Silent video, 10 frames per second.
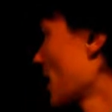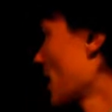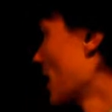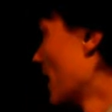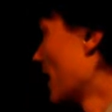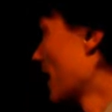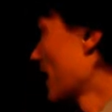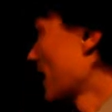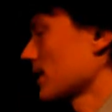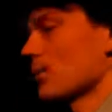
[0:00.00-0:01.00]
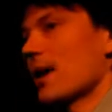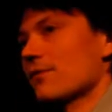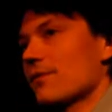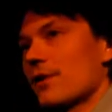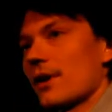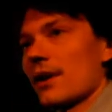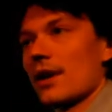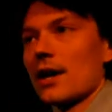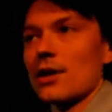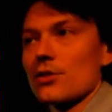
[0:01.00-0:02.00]
And then we have
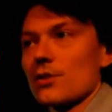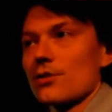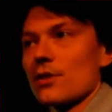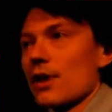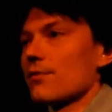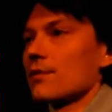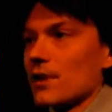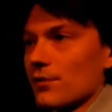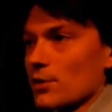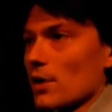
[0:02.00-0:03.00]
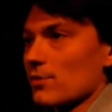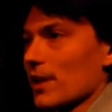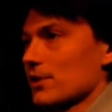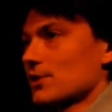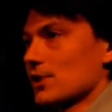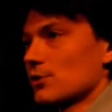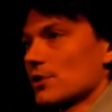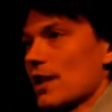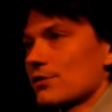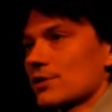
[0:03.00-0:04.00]
a few other methods that use
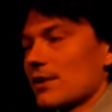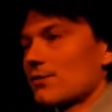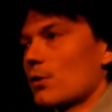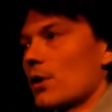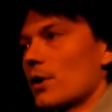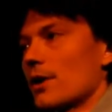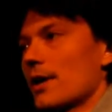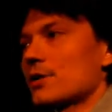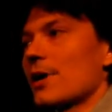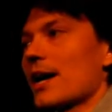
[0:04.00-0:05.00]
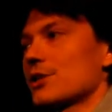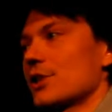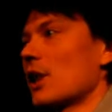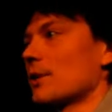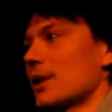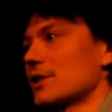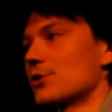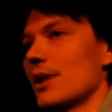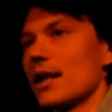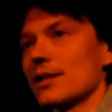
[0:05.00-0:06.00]
line of sight for interaction and augmented
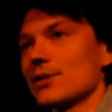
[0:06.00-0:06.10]
reality.